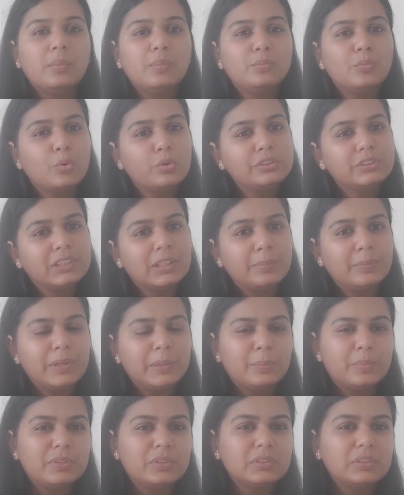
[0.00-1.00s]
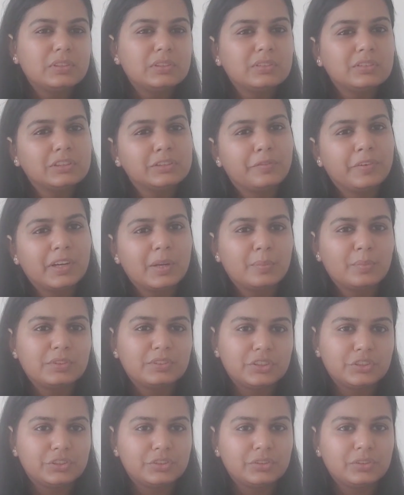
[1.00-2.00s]
Mostly people search for a
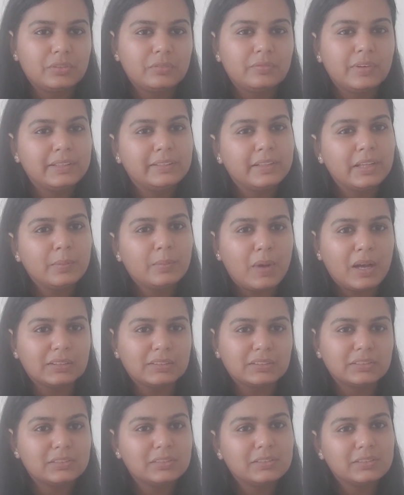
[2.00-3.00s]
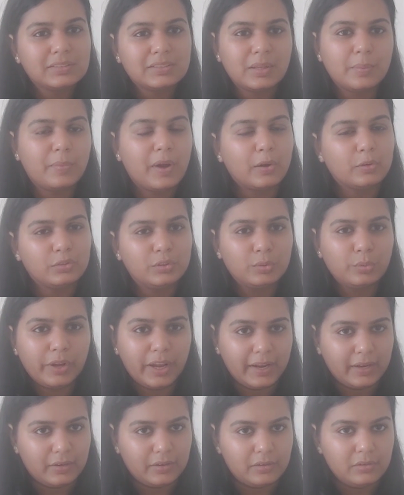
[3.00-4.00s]
position when their master's is about to
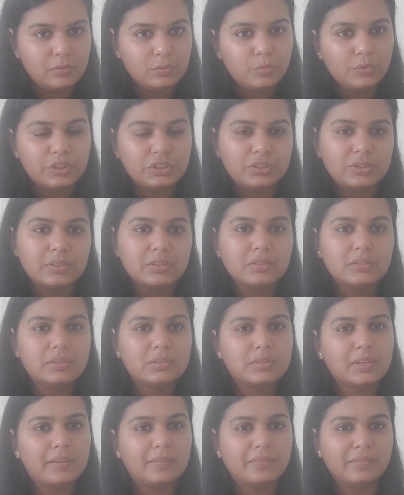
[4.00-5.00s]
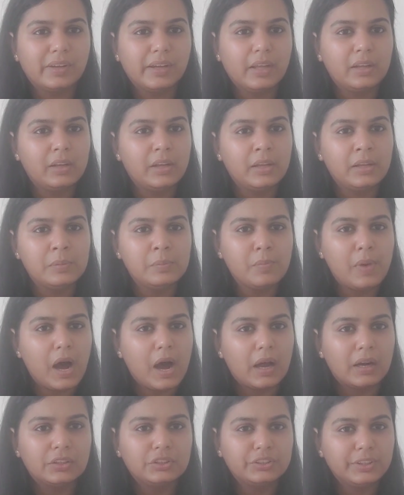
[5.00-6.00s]
end, which is somewhere in
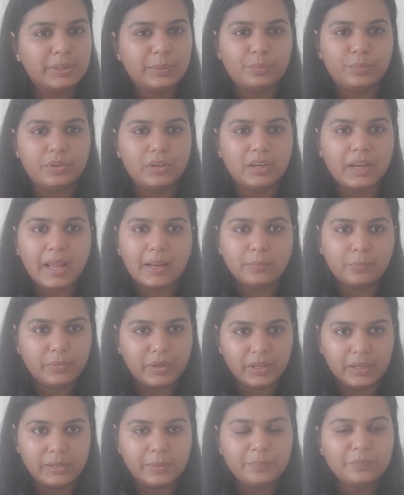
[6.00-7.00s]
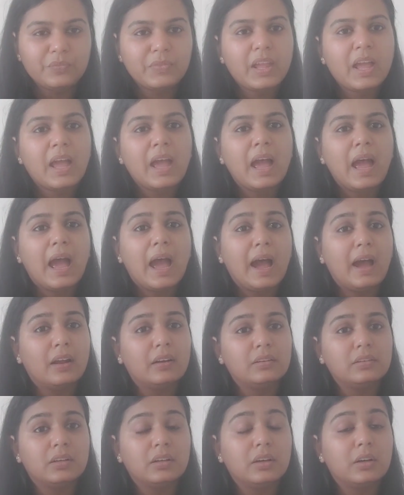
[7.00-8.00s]
March, April and May.
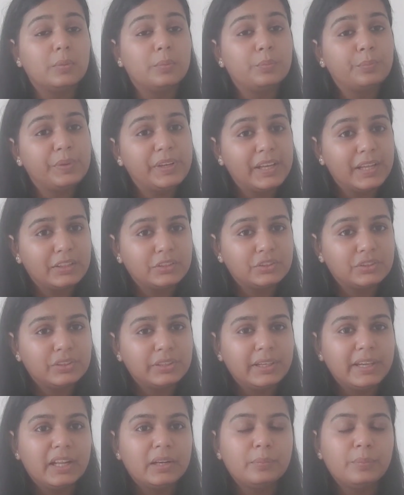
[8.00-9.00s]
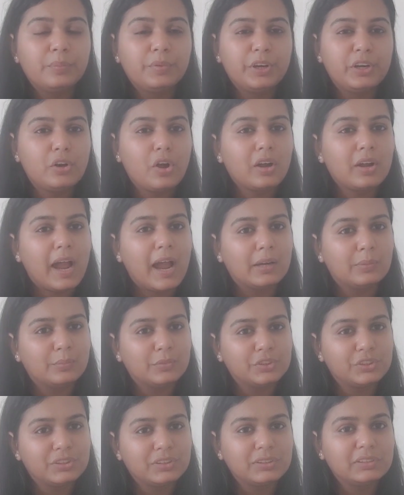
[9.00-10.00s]
And PhD and pre-doc
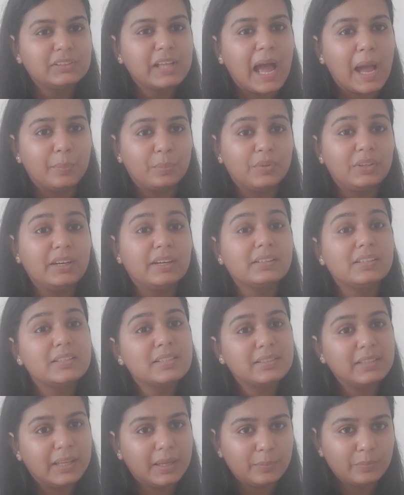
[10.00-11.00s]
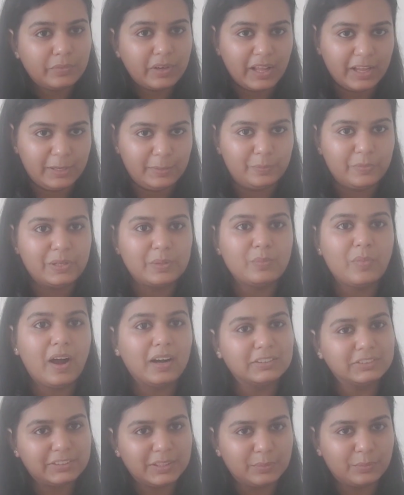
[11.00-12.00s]
admissions happen at the same time in
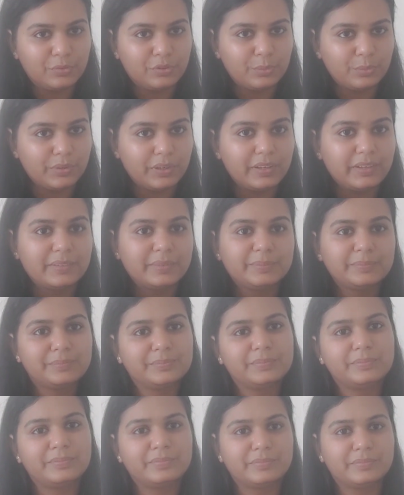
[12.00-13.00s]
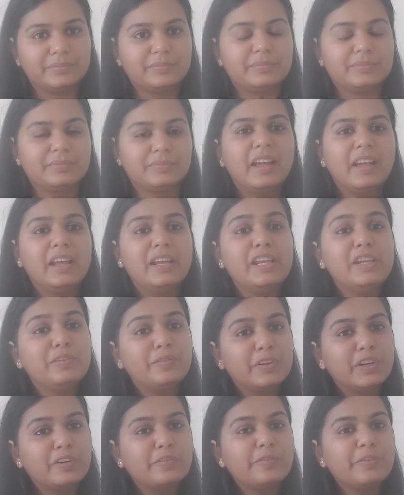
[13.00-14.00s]
March, April, May.
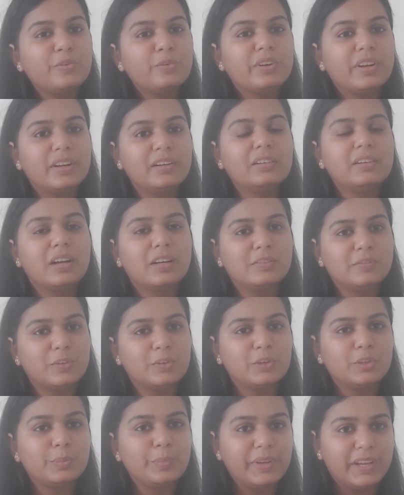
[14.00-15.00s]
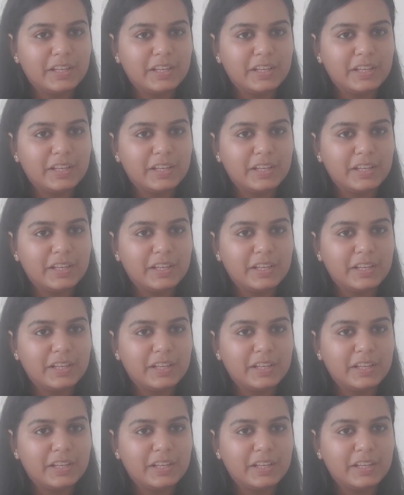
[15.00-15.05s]
Even if you didn't convert